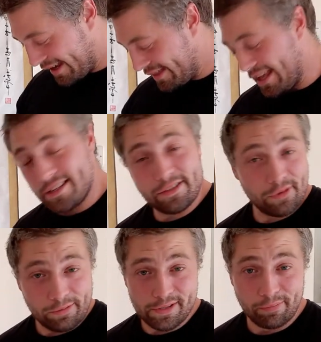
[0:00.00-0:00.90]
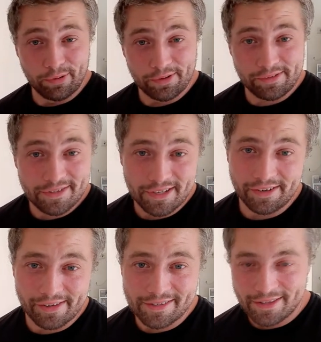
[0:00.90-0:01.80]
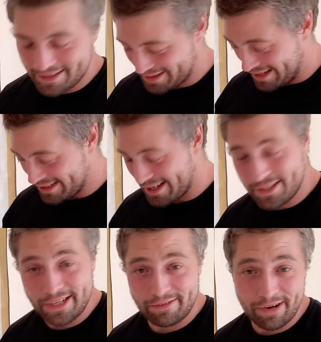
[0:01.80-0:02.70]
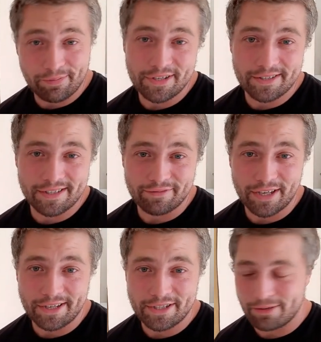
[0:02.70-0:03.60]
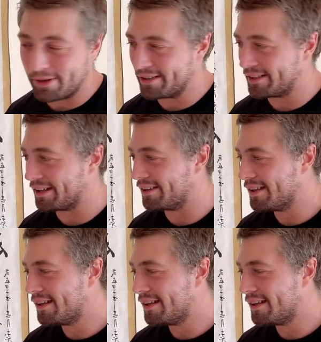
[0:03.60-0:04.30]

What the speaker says: They thought it was important, so that's their Tai Chi, representative Tai Chi one.